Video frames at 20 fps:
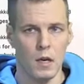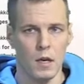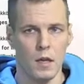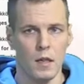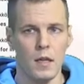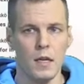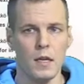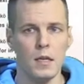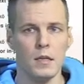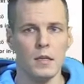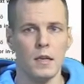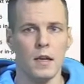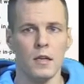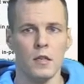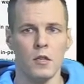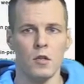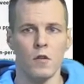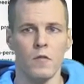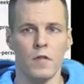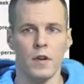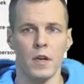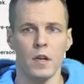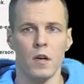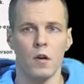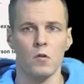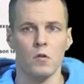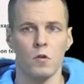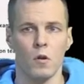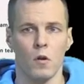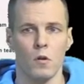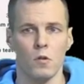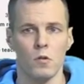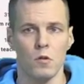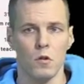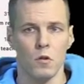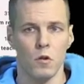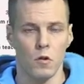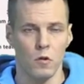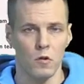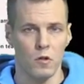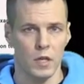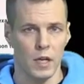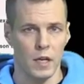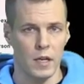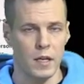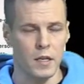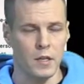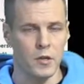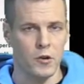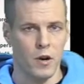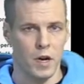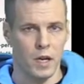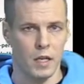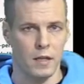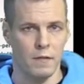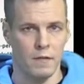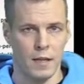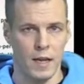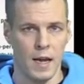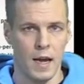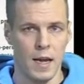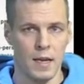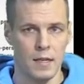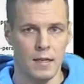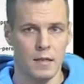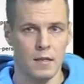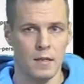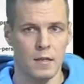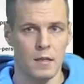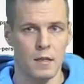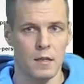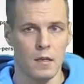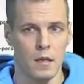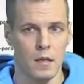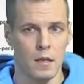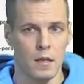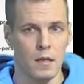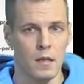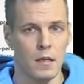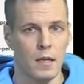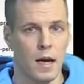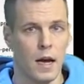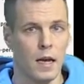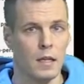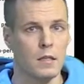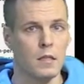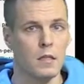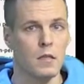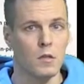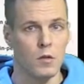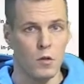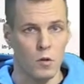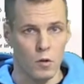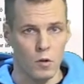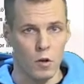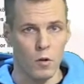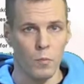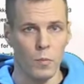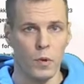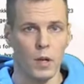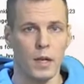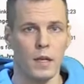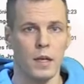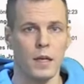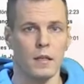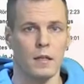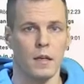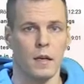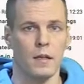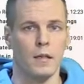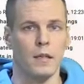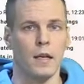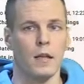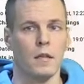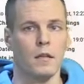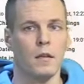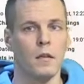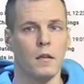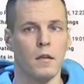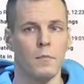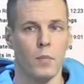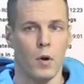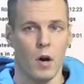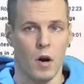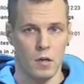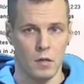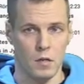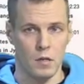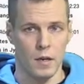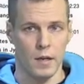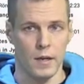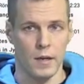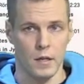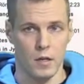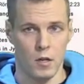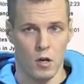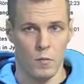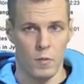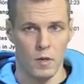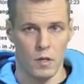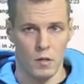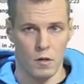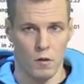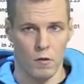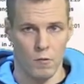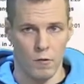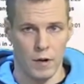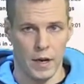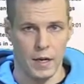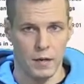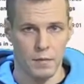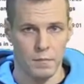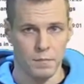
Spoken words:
These lecture videos also contain interactive tasks that you complete and that partially determines your grade.